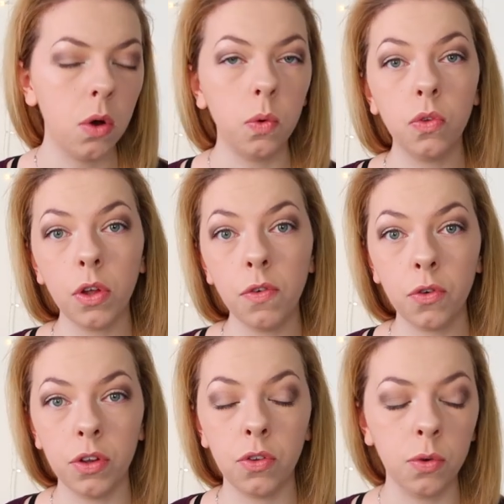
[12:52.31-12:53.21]
also of
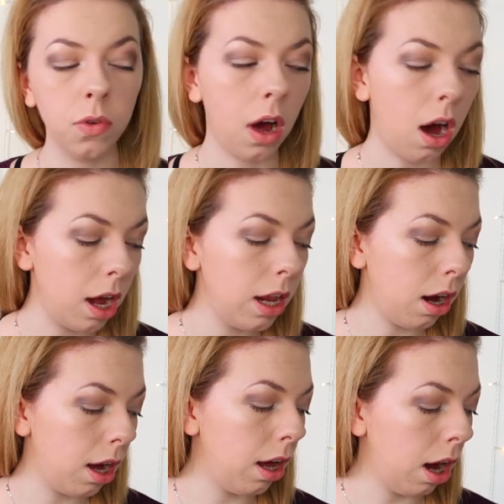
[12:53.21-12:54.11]
crystals i highly
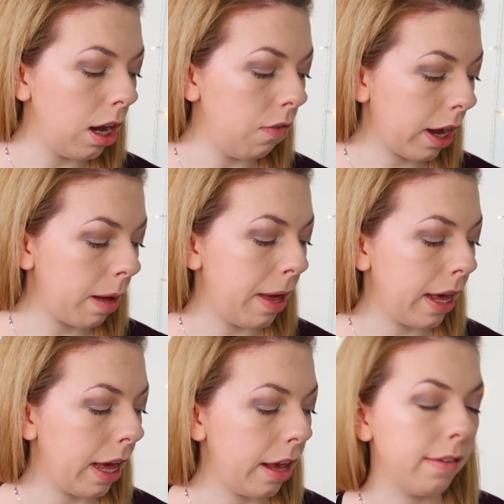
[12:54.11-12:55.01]
highly highly
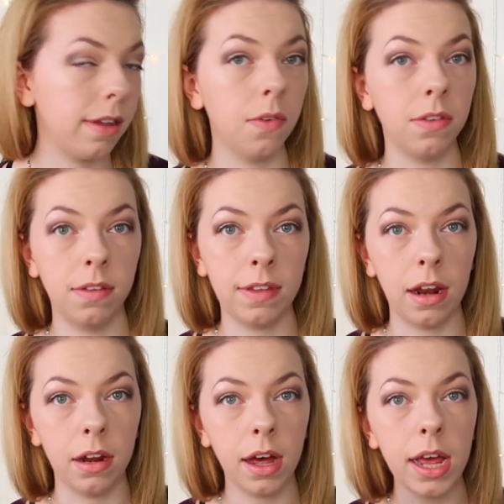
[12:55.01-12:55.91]
recommend getting yourself some
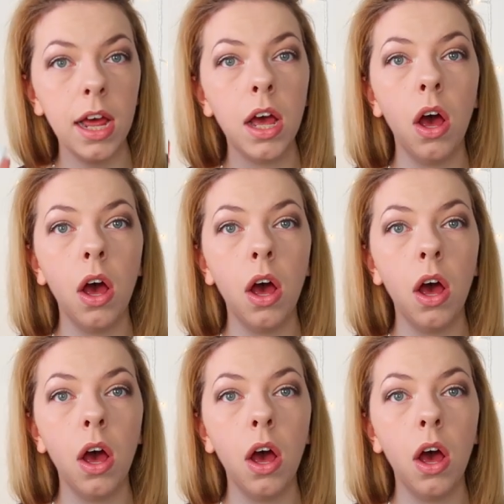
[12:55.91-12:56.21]
selenite